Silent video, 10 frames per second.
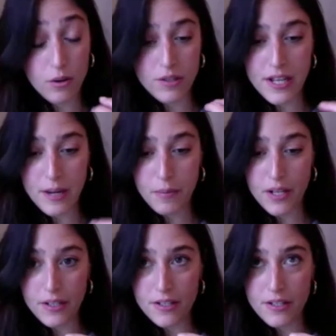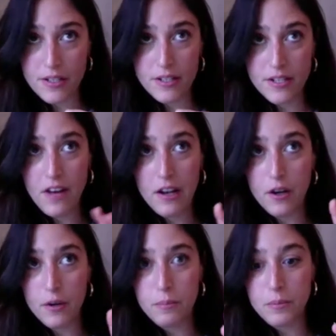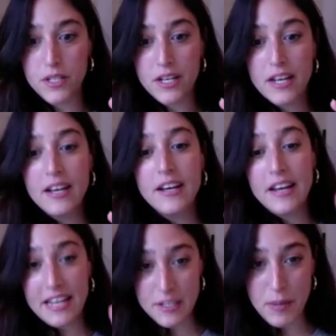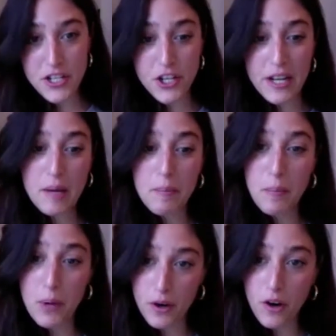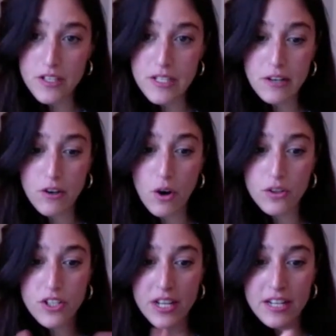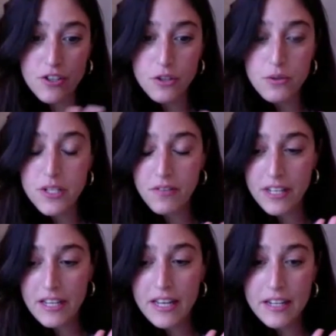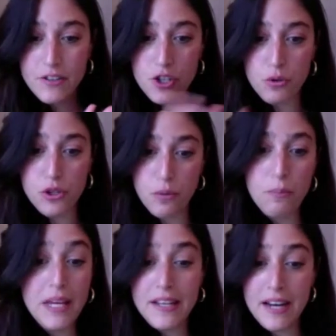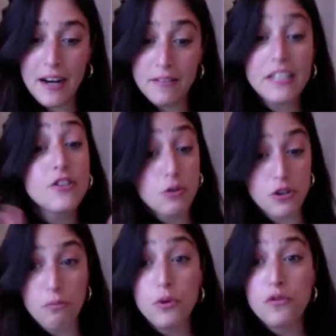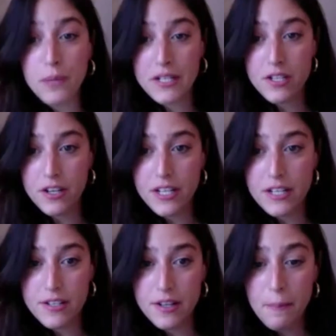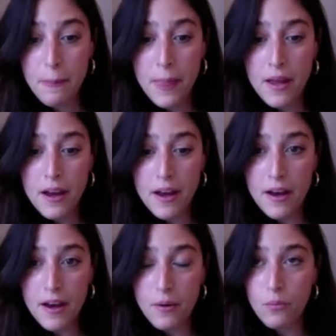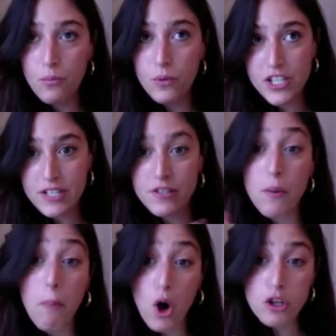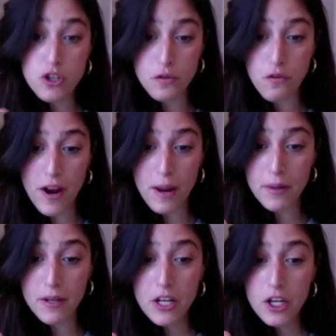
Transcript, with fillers: concept that is developed especially but obviously not exclusively in social media in social movement studies uh, which is the master frame